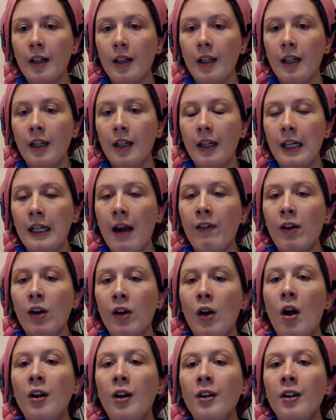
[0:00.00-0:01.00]
He never
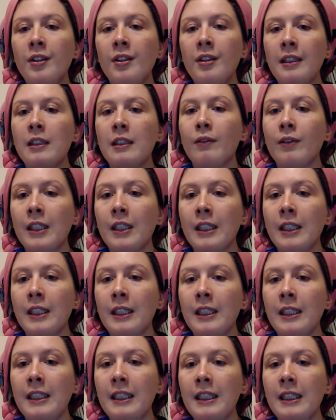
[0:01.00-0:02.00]
lost his divinity,
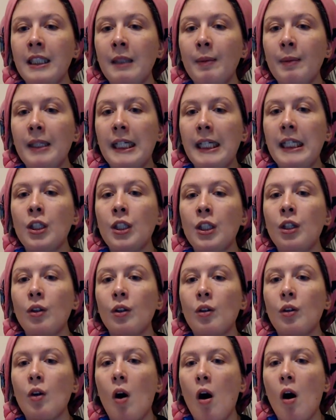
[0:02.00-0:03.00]
but he took
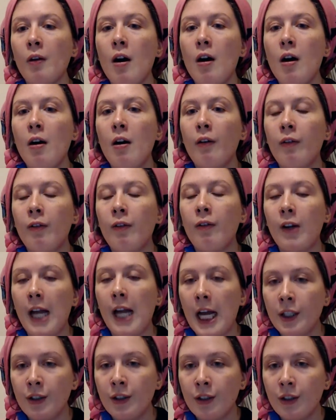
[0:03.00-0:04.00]
on
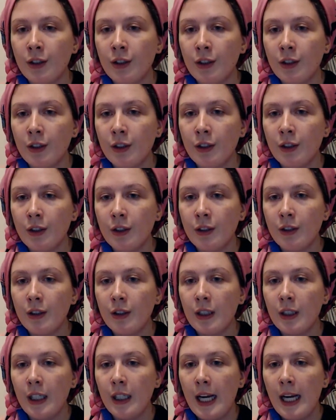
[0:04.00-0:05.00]
flesh.
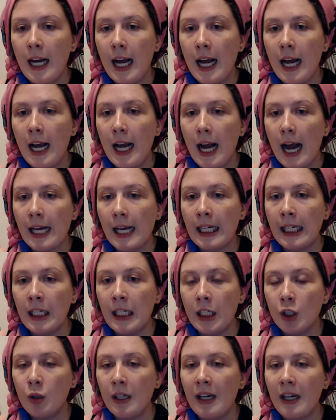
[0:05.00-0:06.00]
And he literally
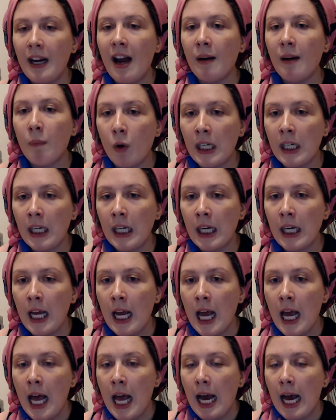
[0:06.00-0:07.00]
had a body,
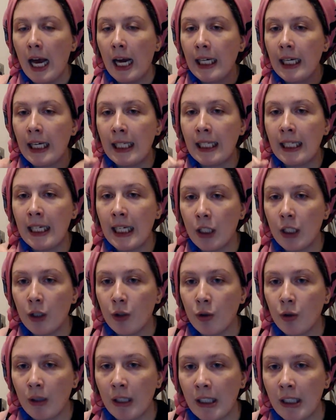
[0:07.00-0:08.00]
and he literally died
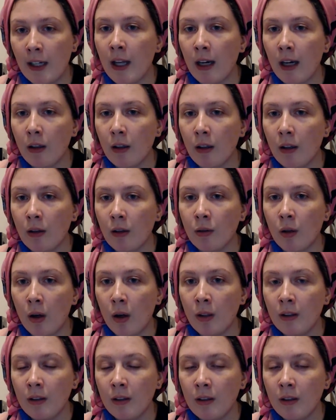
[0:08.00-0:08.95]
on that cross.